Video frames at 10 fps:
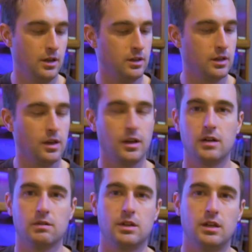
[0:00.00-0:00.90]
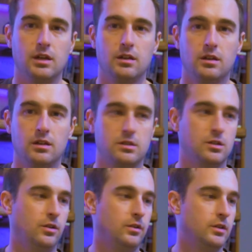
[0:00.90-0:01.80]
I think I got everything.
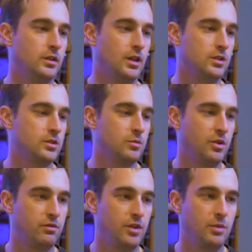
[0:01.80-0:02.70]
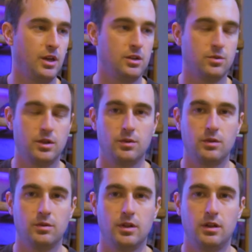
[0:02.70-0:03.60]
So that's what's in my Flight Bag
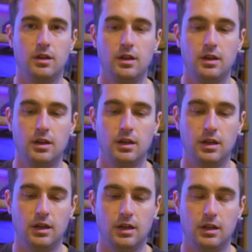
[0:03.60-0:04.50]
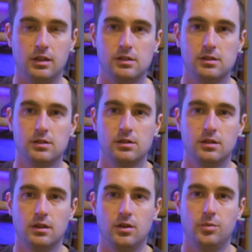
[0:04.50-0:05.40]
2021, and
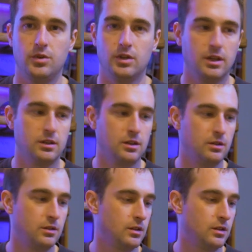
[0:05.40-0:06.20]
hope you liked it.